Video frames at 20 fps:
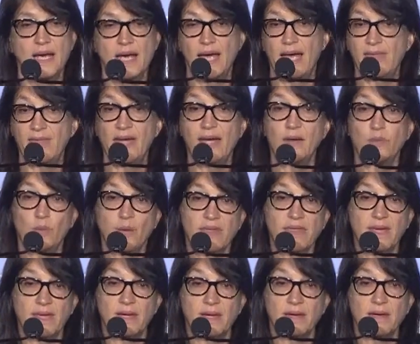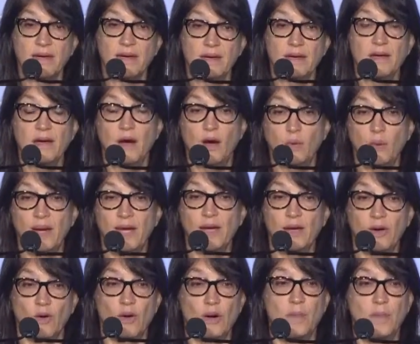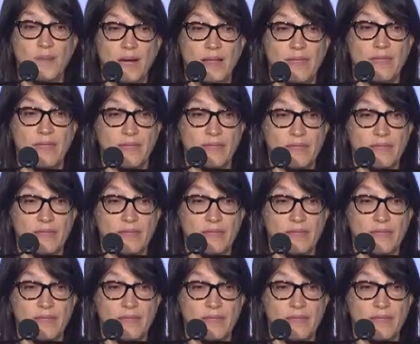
and then within a week or a month